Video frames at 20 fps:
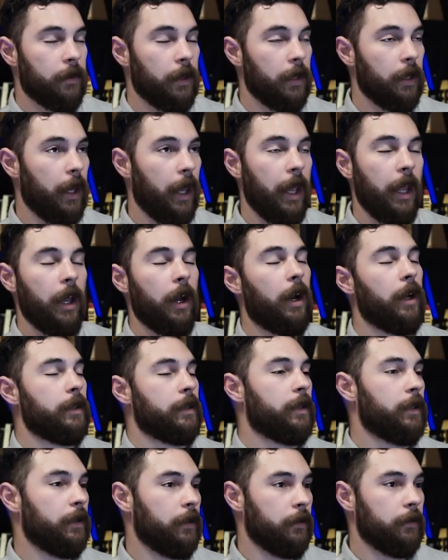thing to hang on
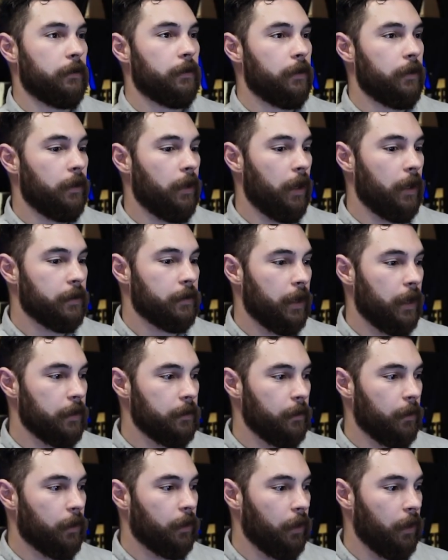to. You know, as
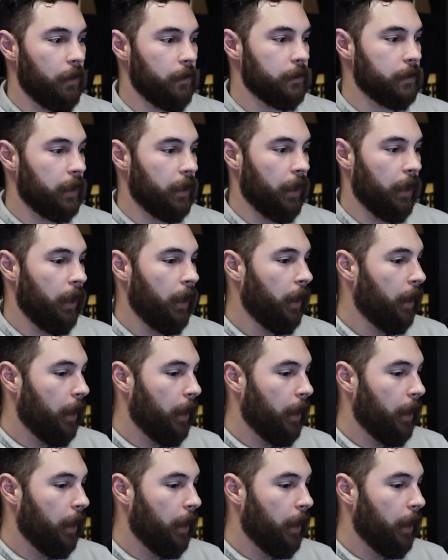as we're closing,